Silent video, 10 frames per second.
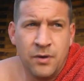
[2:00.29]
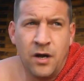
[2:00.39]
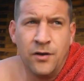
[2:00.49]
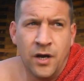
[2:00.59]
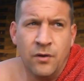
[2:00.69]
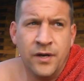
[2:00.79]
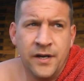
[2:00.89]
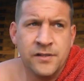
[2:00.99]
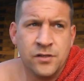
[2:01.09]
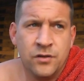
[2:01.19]
but I know that
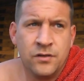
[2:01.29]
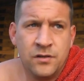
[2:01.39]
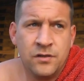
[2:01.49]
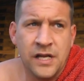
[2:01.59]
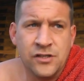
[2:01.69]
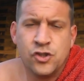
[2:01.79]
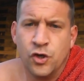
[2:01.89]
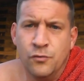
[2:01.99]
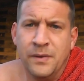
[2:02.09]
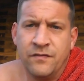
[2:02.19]
there's
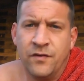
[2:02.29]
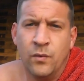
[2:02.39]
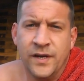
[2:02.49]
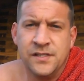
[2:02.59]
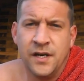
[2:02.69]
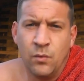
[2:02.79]
two mid-40s in here.